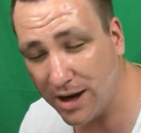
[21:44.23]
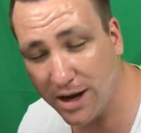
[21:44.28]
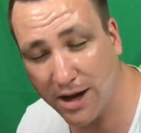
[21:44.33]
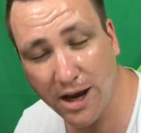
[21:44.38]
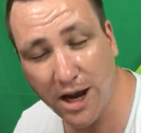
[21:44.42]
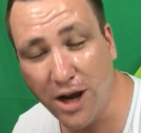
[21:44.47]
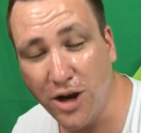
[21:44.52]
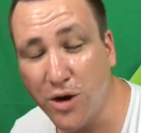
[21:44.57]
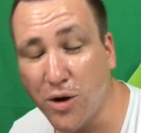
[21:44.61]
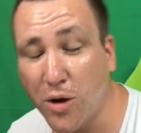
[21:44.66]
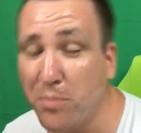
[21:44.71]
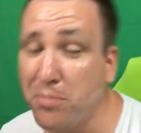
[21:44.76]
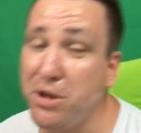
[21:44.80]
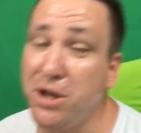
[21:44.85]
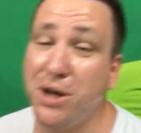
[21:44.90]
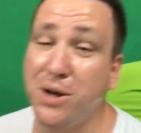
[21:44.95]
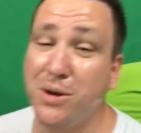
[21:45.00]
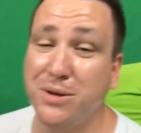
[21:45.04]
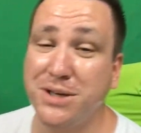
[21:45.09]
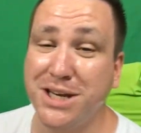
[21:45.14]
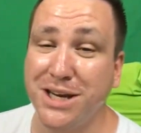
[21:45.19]
in your
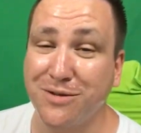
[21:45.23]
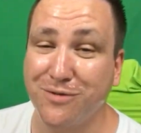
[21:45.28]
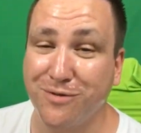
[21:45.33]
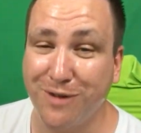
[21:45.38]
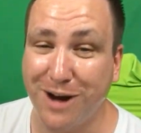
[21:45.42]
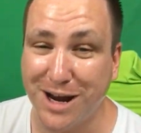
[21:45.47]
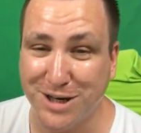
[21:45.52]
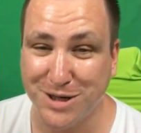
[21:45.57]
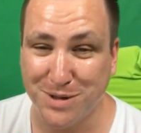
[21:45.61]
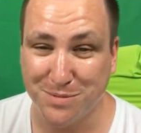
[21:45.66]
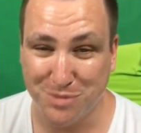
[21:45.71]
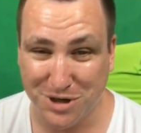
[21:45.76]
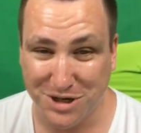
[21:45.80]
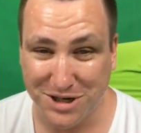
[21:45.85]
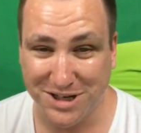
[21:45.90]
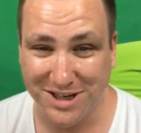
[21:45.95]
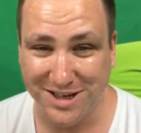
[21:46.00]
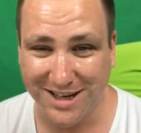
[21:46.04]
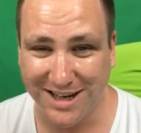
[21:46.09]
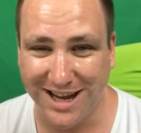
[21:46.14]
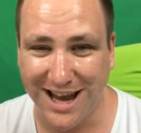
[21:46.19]
beauty
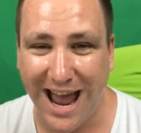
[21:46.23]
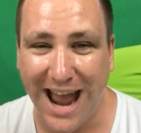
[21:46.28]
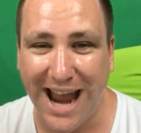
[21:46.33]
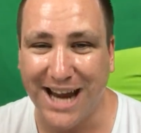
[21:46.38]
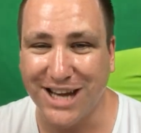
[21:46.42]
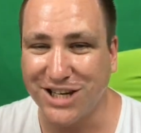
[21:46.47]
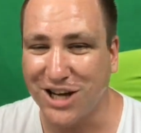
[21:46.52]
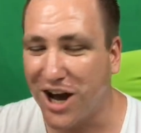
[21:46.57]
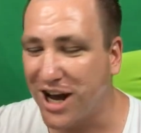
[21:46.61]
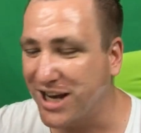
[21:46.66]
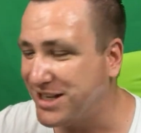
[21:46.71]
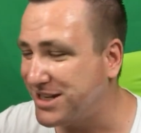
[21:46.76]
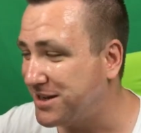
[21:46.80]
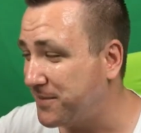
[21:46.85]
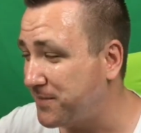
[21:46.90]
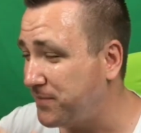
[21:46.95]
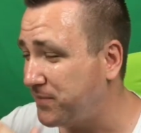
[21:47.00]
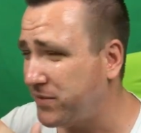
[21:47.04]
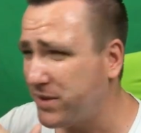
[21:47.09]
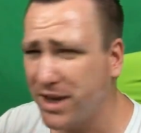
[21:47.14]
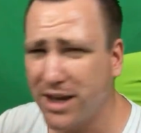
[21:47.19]
regiment. Hey, Joss.
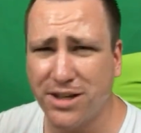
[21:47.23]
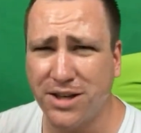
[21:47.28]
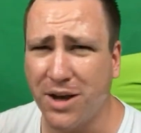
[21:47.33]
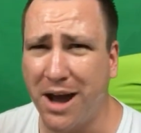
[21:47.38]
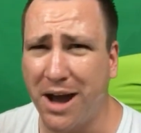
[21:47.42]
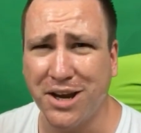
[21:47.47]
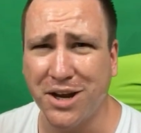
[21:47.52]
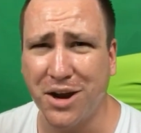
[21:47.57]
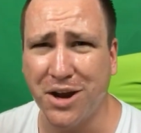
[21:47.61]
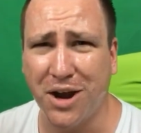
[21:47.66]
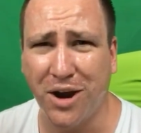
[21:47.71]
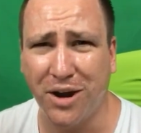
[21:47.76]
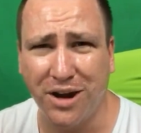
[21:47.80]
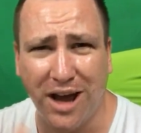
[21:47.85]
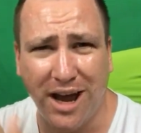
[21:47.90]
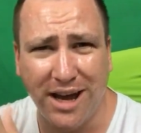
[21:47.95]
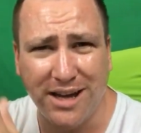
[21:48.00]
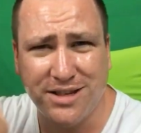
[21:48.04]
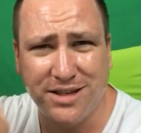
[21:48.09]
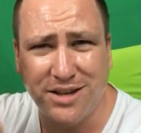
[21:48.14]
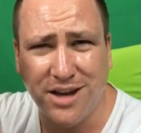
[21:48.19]
So I don't know,
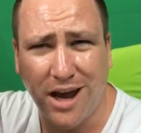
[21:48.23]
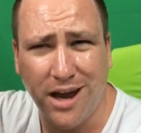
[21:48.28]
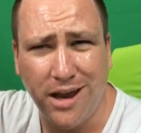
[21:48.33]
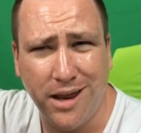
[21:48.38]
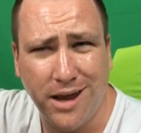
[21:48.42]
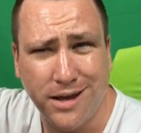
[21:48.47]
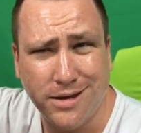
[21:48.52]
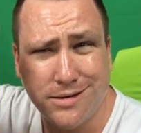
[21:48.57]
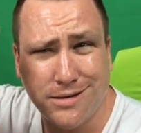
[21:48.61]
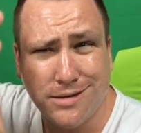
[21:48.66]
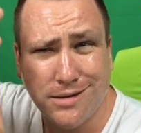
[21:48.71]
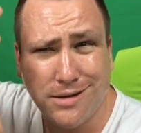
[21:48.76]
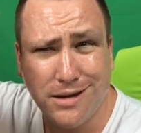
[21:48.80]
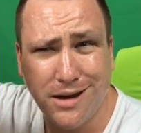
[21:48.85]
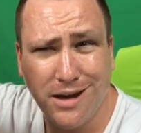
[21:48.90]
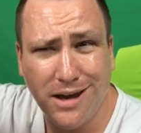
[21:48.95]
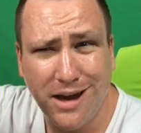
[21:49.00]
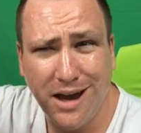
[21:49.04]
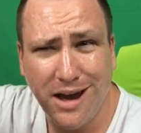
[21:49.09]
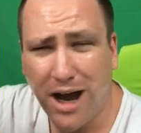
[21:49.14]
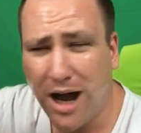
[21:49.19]
it's like this.
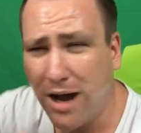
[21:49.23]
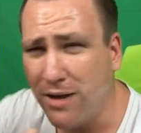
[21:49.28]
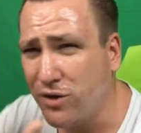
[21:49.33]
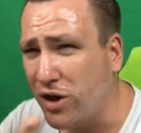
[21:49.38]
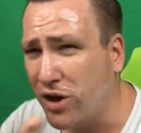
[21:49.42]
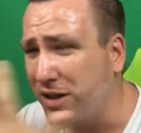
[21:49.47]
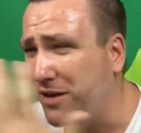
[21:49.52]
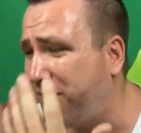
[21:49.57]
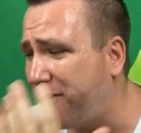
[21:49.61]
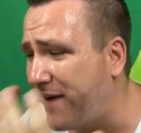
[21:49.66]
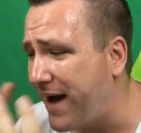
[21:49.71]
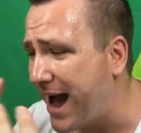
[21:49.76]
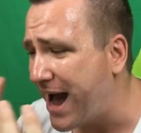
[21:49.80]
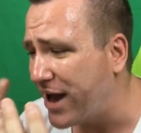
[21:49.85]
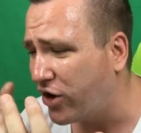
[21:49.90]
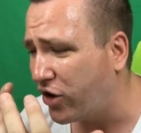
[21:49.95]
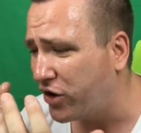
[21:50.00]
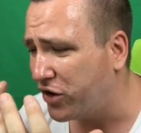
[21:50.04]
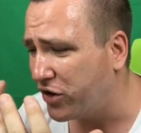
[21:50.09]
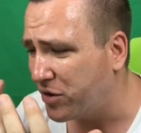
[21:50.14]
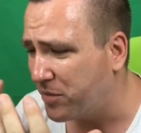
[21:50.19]
I've got the fan
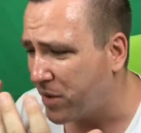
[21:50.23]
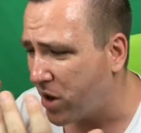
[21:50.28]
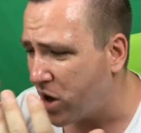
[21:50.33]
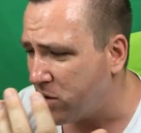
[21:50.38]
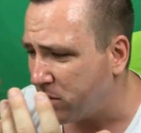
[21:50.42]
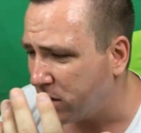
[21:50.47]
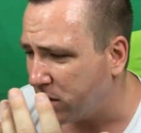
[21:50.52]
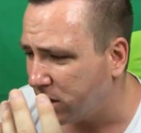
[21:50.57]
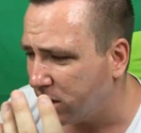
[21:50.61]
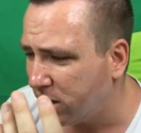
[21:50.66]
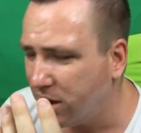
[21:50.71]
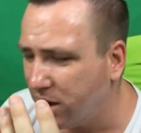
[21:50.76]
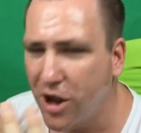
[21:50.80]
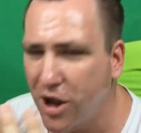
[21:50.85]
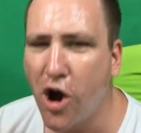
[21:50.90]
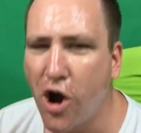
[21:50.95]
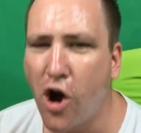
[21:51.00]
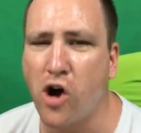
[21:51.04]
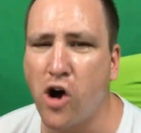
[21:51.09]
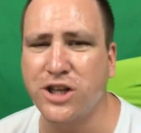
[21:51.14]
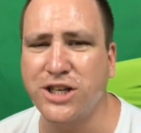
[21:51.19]
on at the moment.
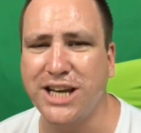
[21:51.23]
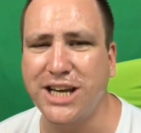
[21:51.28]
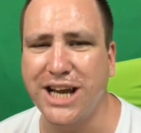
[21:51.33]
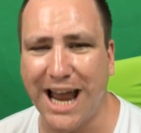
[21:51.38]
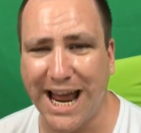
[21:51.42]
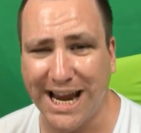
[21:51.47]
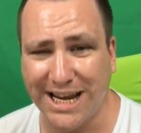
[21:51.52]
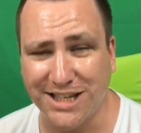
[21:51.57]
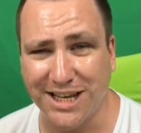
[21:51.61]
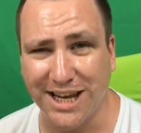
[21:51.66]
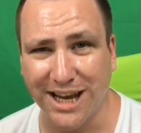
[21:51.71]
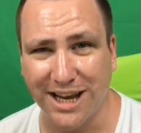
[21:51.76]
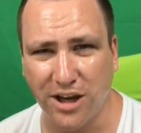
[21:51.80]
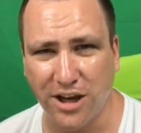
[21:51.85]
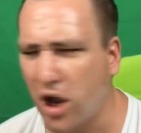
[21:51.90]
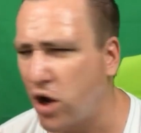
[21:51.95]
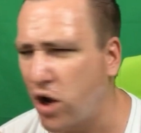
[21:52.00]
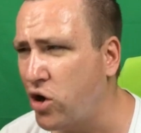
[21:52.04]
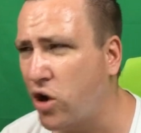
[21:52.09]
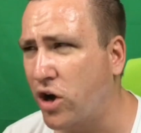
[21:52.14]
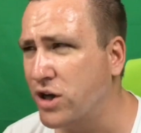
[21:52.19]
Oscillating.
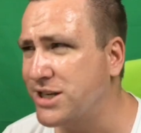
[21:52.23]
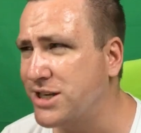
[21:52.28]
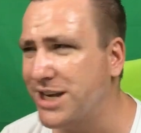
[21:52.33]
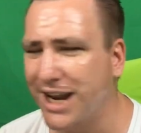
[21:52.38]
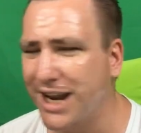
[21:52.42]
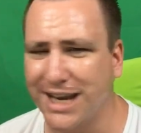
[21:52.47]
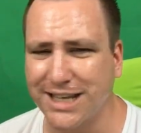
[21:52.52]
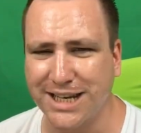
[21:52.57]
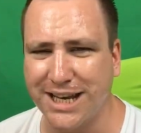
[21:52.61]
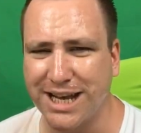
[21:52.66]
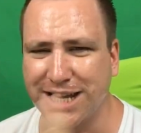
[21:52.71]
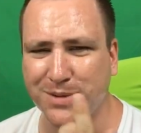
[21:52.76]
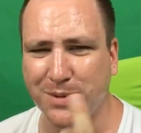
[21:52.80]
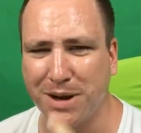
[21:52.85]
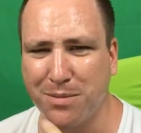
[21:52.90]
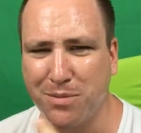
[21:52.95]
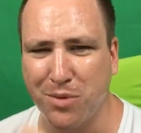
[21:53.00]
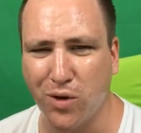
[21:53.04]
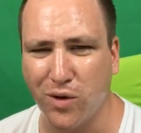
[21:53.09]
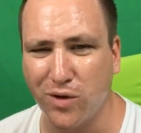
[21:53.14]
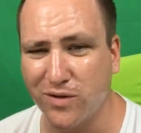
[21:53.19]
No, not oscillating. That's when
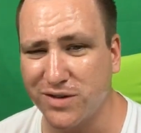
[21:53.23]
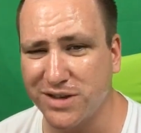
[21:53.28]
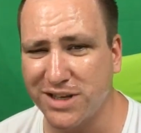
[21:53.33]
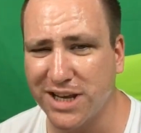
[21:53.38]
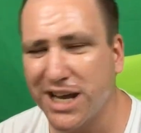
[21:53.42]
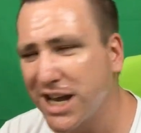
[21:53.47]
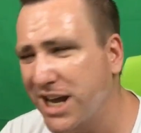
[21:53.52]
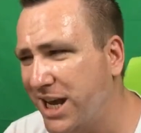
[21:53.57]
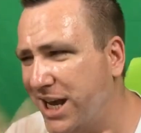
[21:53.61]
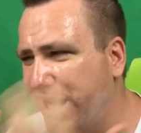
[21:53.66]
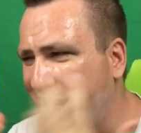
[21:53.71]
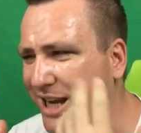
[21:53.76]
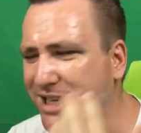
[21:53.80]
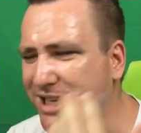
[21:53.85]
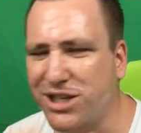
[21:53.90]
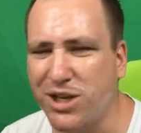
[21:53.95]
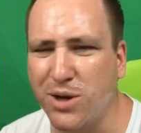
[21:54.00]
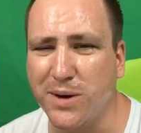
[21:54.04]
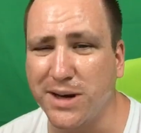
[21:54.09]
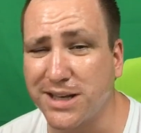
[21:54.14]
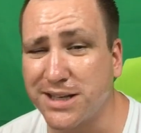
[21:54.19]
it moves. It's
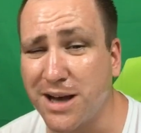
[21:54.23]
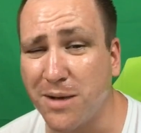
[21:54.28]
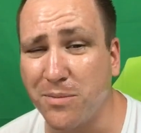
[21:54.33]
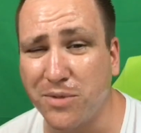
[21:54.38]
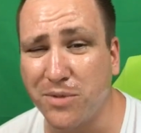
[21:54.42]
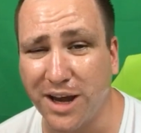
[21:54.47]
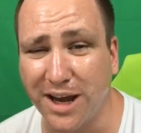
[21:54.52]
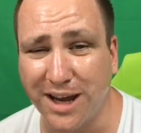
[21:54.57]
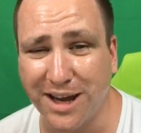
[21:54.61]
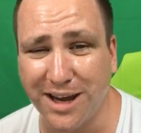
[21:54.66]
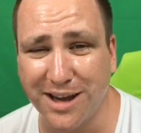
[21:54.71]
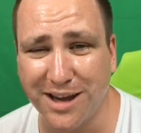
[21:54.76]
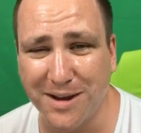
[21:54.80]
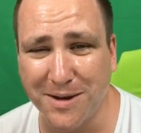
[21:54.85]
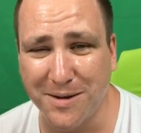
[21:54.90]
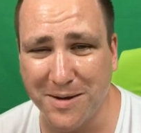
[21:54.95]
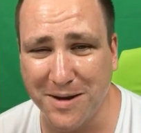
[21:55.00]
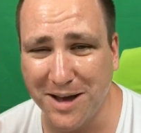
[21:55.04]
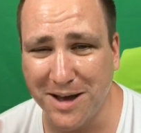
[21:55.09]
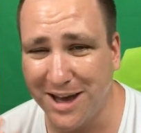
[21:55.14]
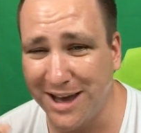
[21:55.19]
doing something.
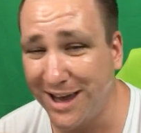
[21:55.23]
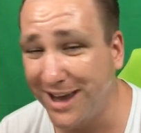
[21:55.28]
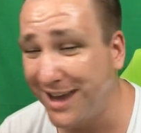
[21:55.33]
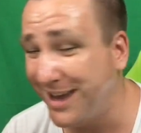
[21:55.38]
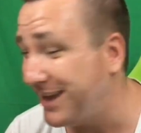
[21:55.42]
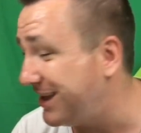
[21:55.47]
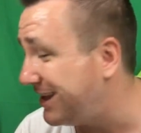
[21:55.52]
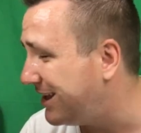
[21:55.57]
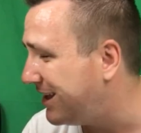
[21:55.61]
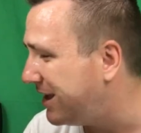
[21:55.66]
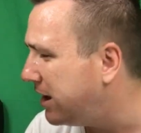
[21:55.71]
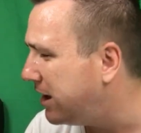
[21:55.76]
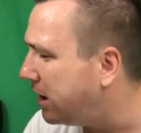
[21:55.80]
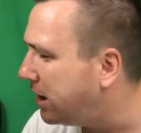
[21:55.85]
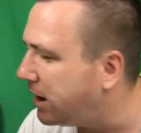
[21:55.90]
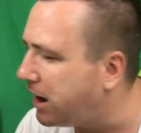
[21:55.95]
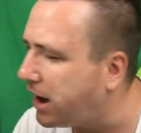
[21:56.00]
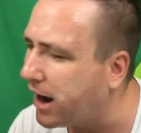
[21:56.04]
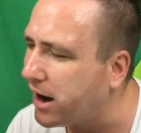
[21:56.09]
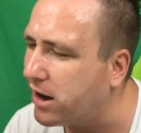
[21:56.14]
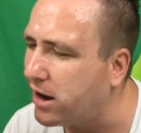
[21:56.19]

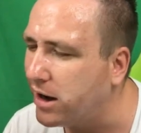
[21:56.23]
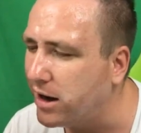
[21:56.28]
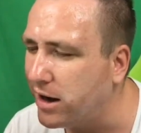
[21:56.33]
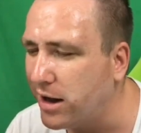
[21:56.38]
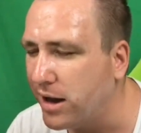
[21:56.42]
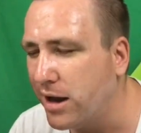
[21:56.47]
Hang on.